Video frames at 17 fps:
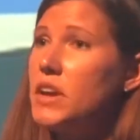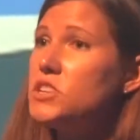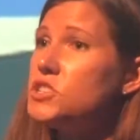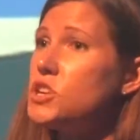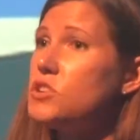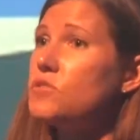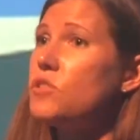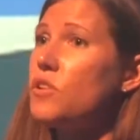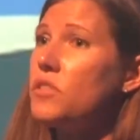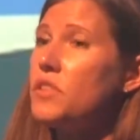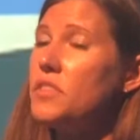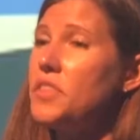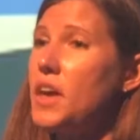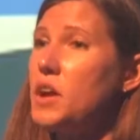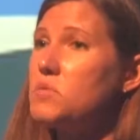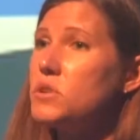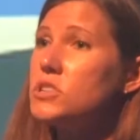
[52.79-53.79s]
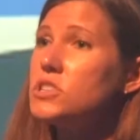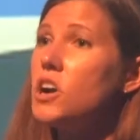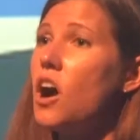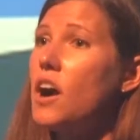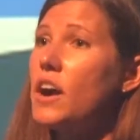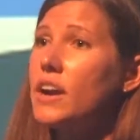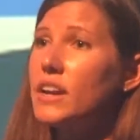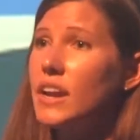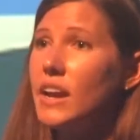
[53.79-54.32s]
in general, that they were
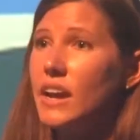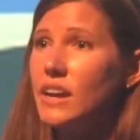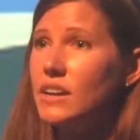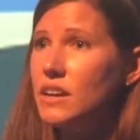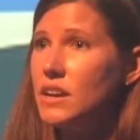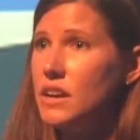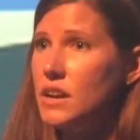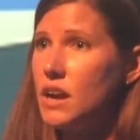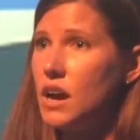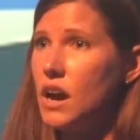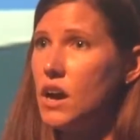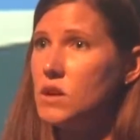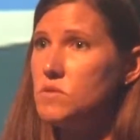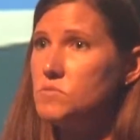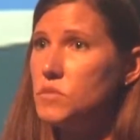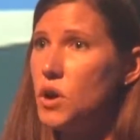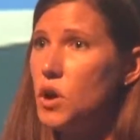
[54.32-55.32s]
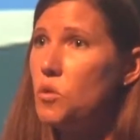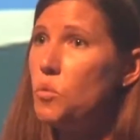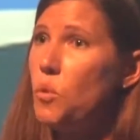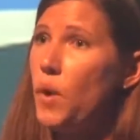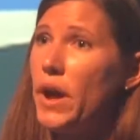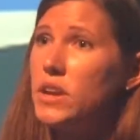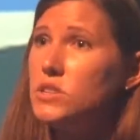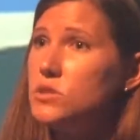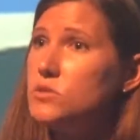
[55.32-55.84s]
targeting a
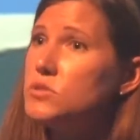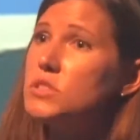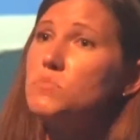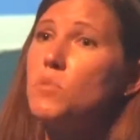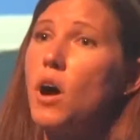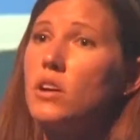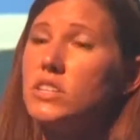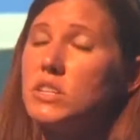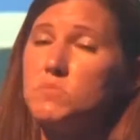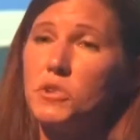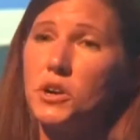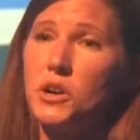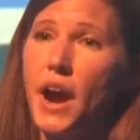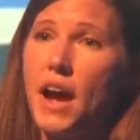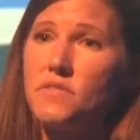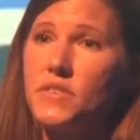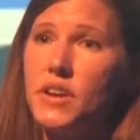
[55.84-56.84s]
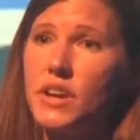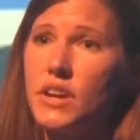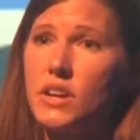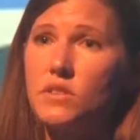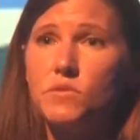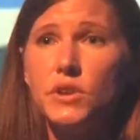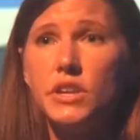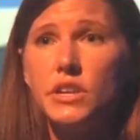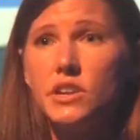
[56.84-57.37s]
way too small
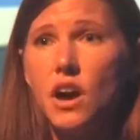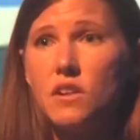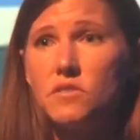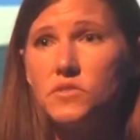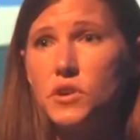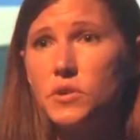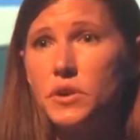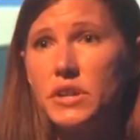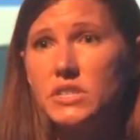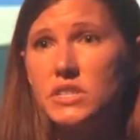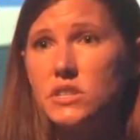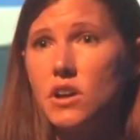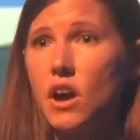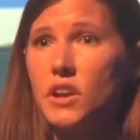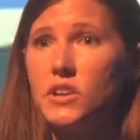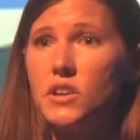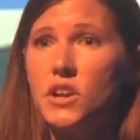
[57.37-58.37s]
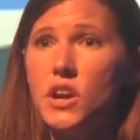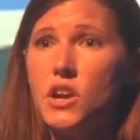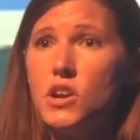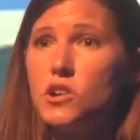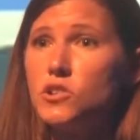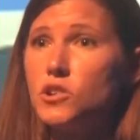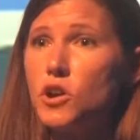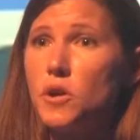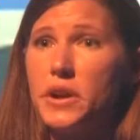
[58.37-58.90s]
demographic and really not focused on
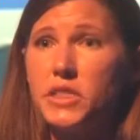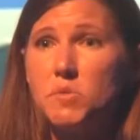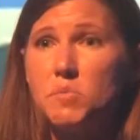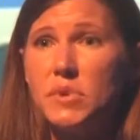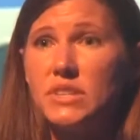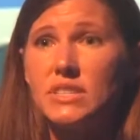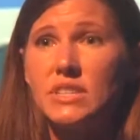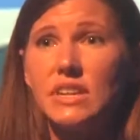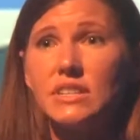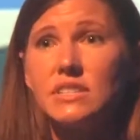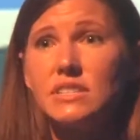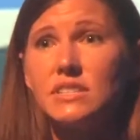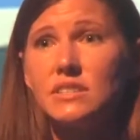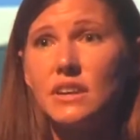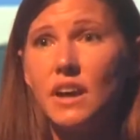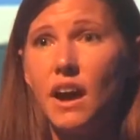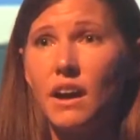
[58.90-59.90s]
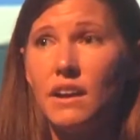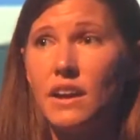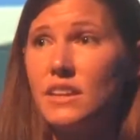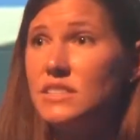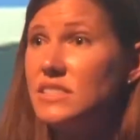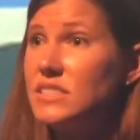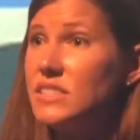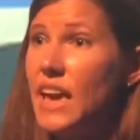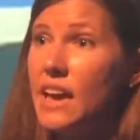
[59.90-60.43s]
growing the business
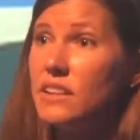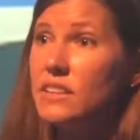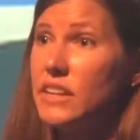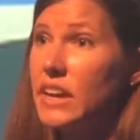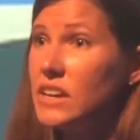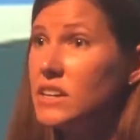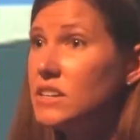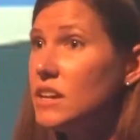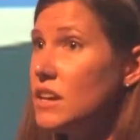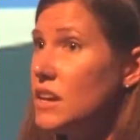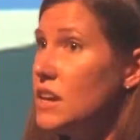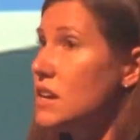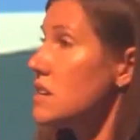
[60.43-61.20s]
and scaling.